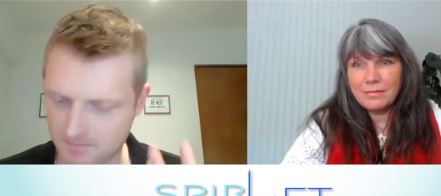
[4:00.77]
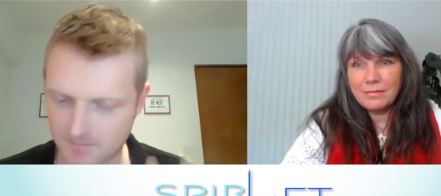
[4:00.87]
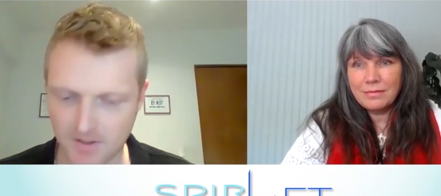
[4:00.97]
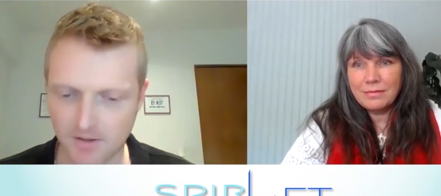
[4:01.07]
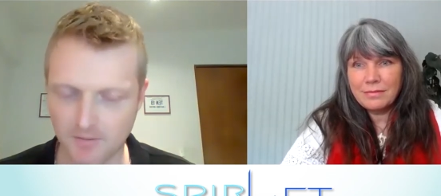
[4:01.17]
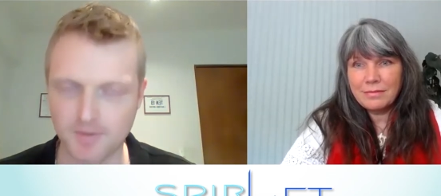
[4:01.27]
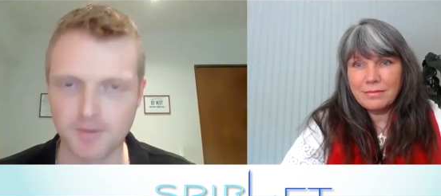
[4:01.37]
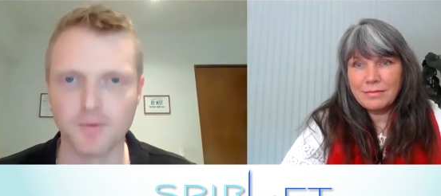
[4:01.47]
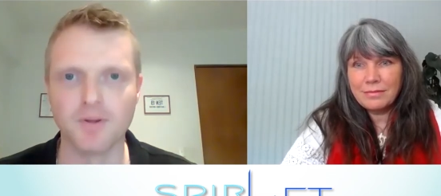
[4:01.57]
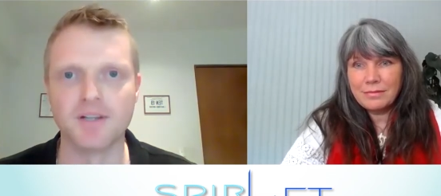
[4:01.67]
Speaker 1: you know
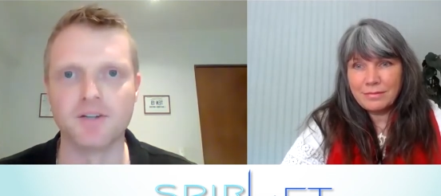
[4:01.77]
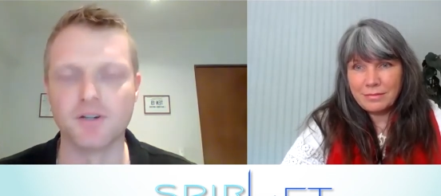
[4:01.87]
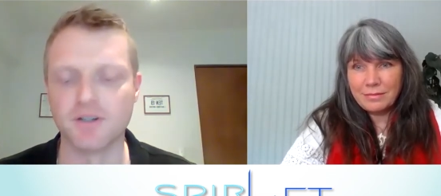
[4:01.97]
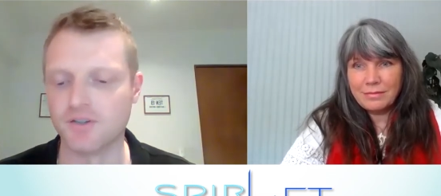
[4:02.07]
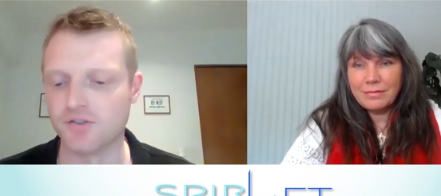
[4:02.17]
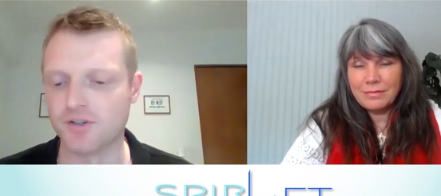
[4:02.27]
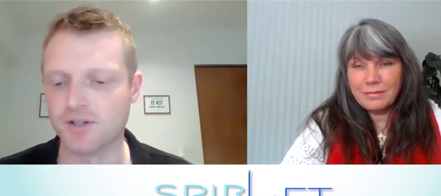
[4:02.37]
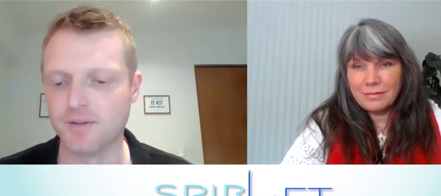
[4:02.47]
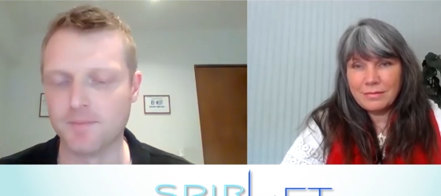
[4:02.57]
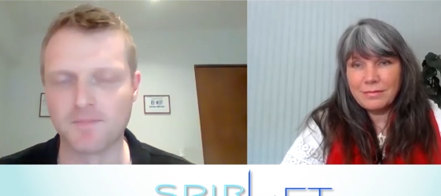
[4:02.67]
people in your industry
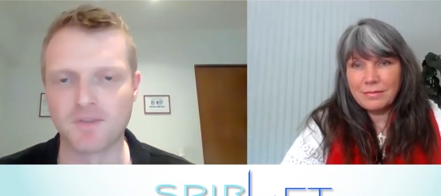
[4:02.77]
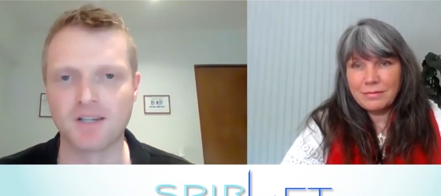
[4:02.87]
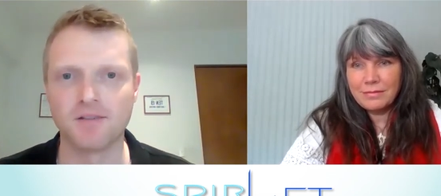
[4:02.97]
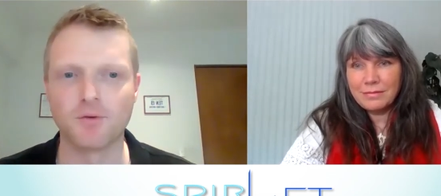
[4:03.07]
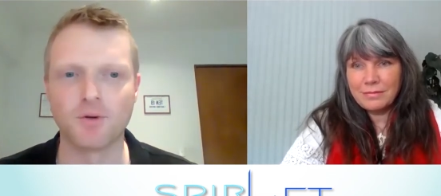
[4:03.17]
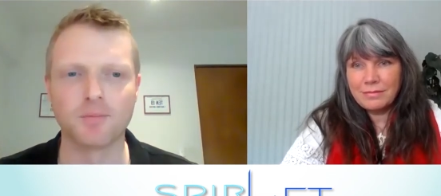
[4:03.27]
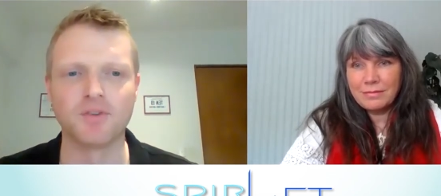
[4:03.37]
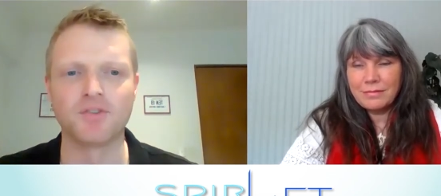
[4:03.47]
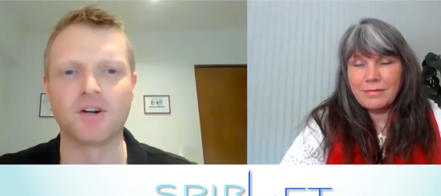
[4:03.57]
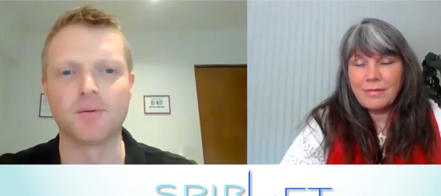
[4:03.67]
if we could
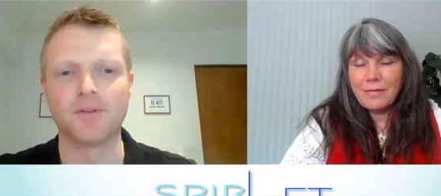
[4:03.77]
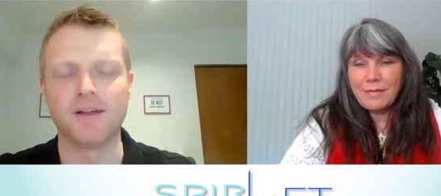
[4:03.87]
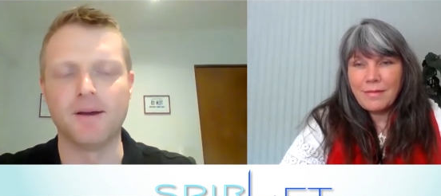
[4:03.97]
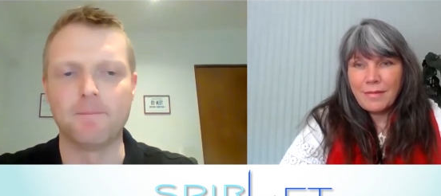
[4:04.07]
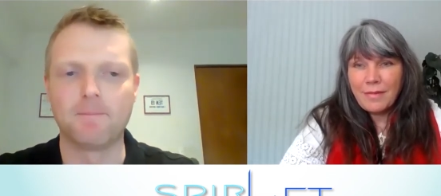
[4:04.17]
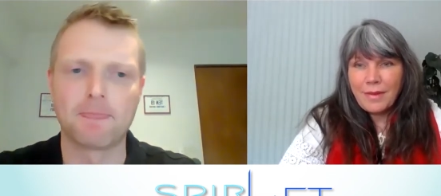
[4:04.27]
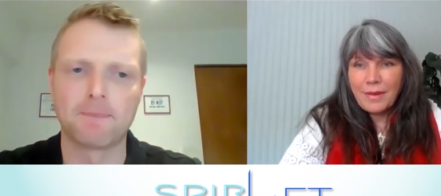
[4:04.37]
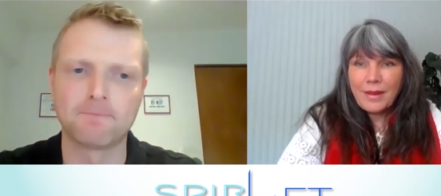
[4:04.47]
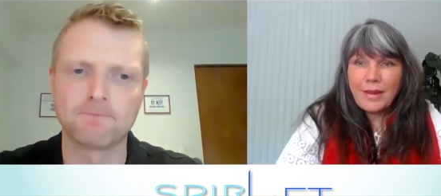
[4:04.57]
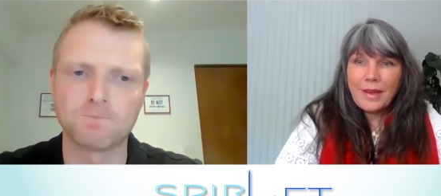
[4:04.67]
please start with that
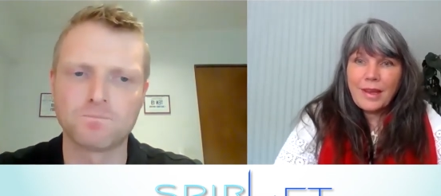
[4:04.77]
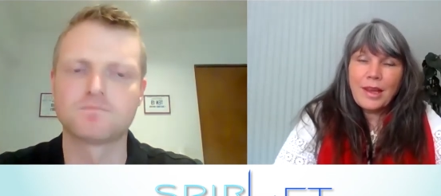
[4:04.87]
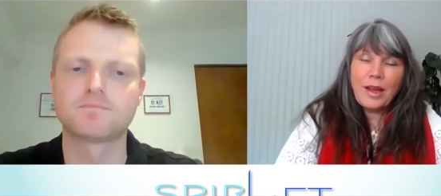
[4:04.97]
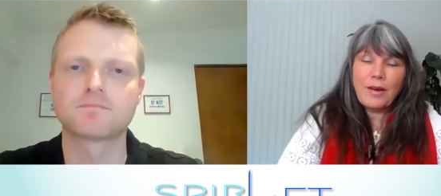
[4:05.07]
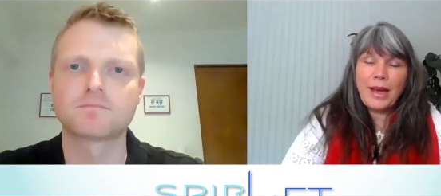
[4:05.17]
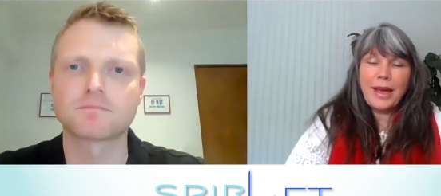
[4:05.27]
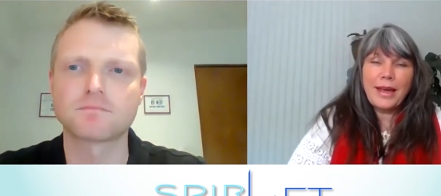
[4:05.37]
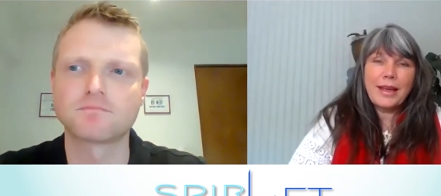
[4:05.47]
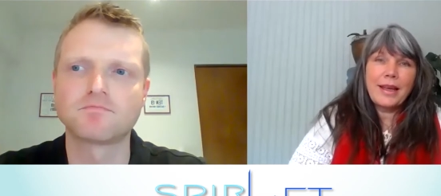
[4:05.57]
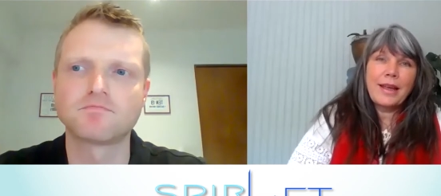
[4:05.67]
Speaker 2: okay
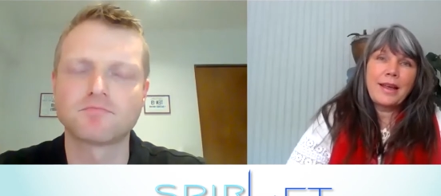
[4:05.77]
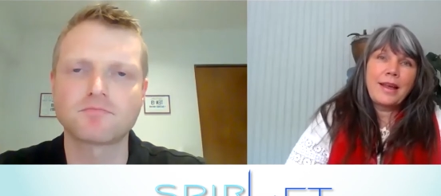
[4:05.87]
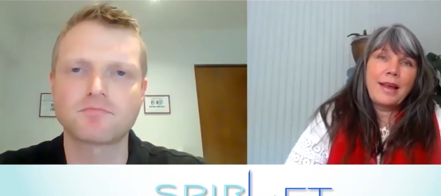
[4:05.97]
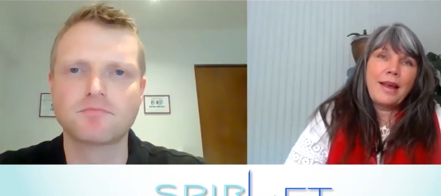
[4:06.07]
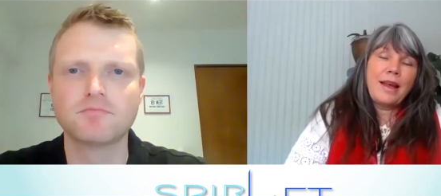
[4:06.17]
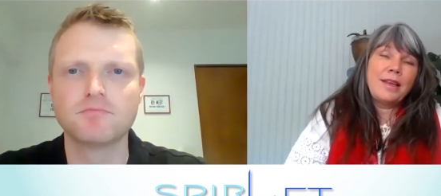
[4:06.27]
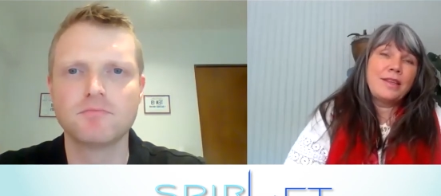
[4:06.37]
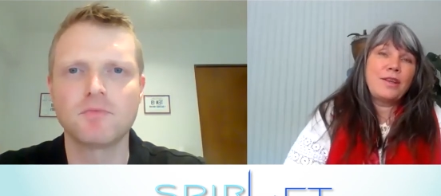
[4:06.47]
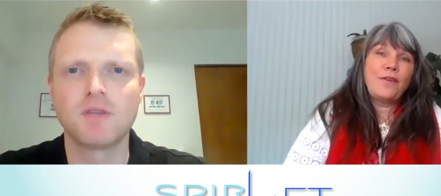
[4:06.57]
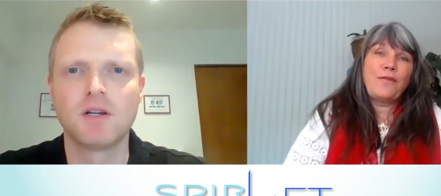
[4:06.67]

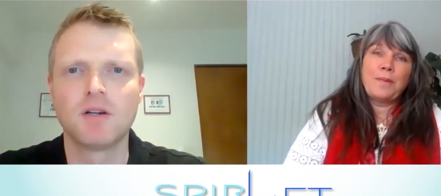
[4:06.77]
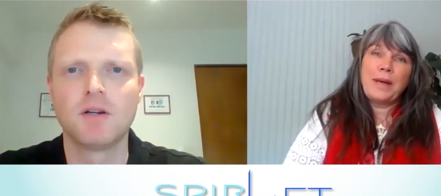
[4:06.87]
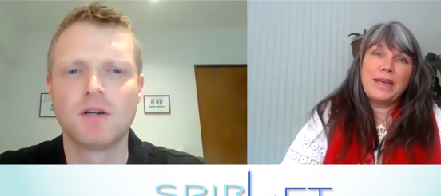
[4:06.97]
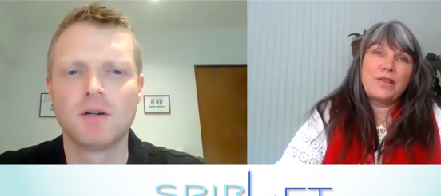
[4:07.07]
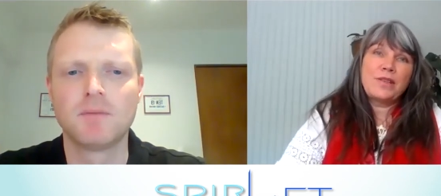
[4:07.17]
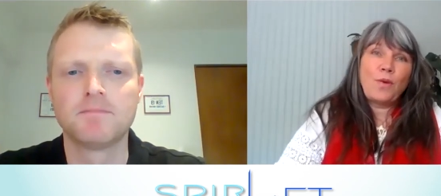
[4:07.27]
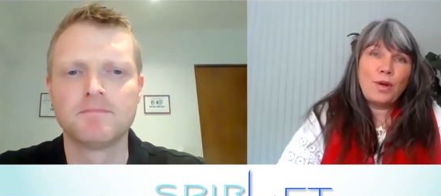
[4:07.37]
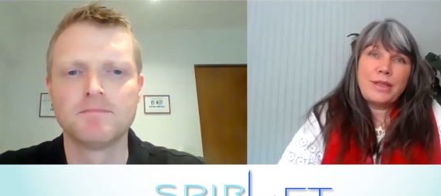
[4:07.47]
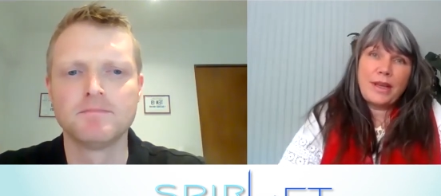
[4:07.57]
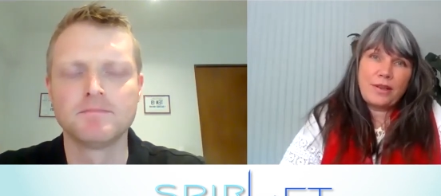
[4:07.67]
so for me a
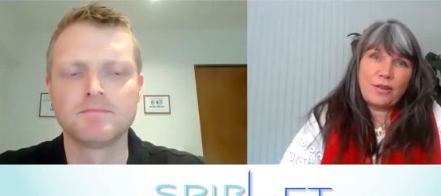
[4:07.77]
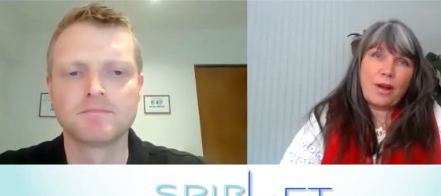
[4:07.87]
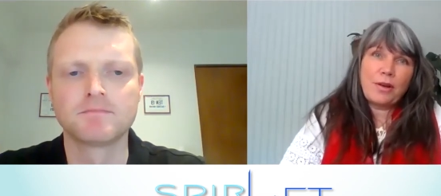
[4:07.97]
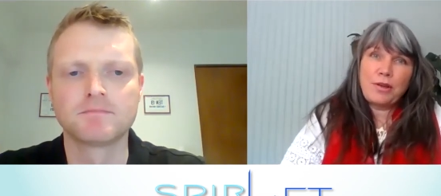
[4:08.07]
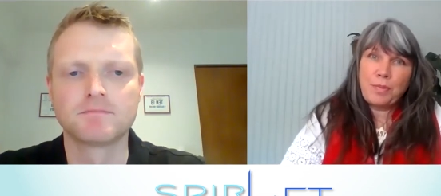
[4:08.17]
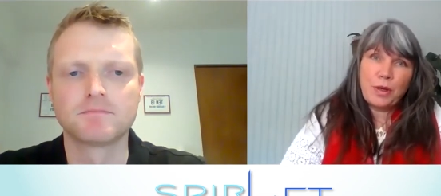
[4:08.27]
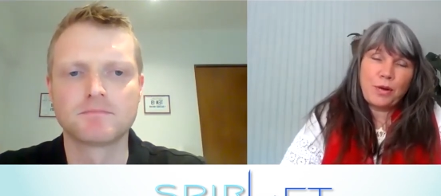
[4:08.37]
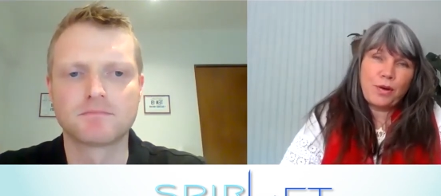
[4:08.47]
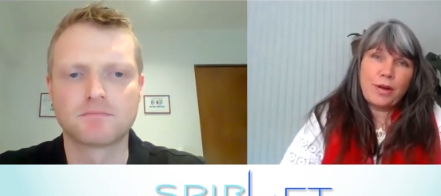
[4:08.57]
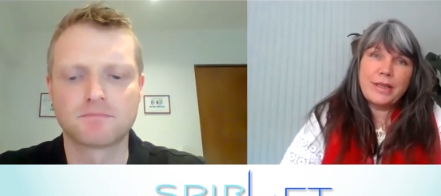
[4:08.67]
soul-centered
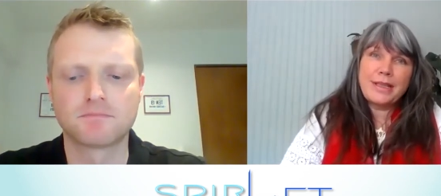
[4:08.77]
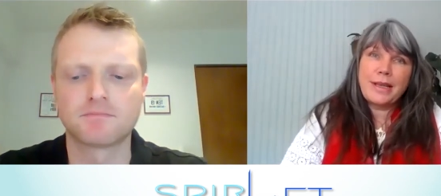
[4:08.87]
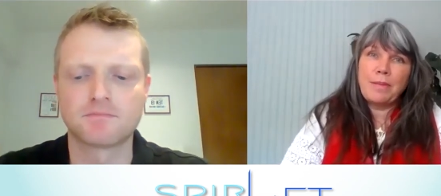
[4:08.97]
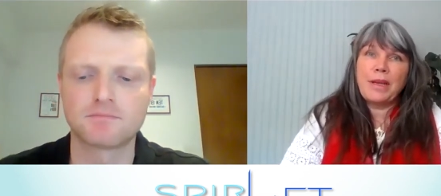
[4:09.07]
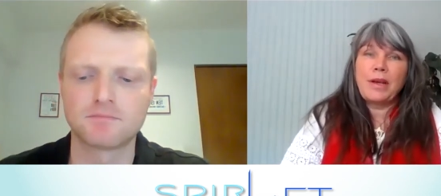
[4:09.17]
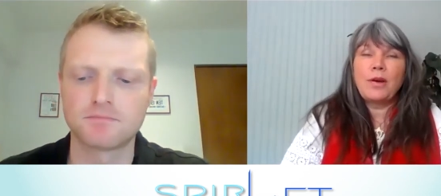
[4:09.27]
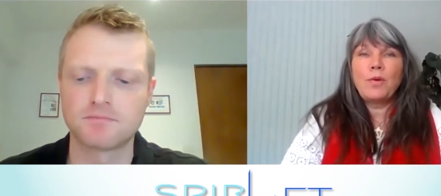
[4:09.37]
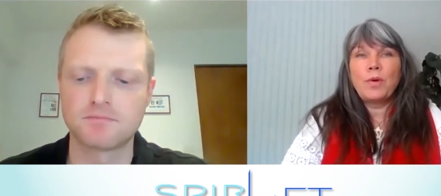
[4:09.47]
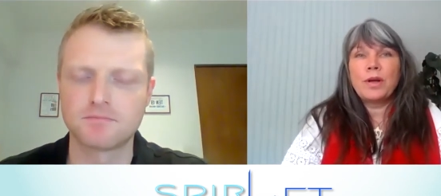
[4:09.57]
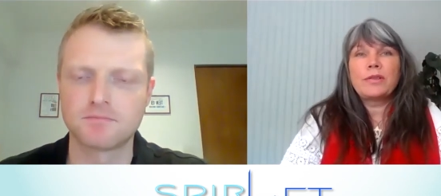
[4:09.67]
entrepreneur is somebody who
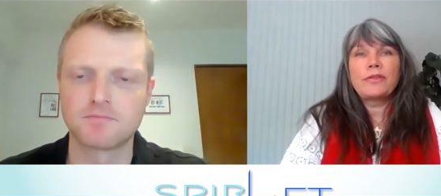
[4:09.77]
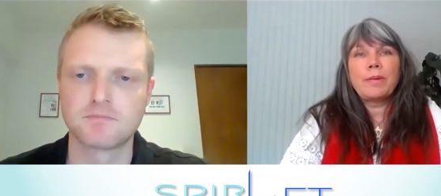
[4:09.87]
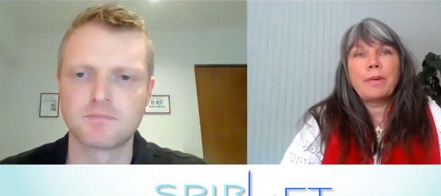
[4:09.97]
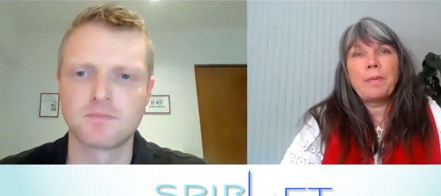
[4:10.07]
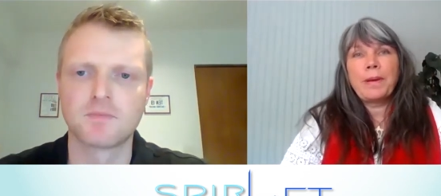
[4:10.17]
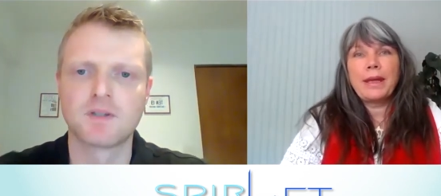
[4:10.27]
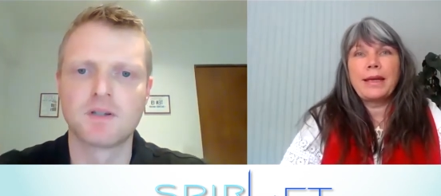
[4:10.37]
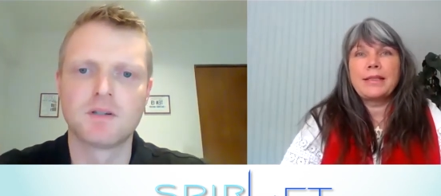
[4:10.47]
works from a place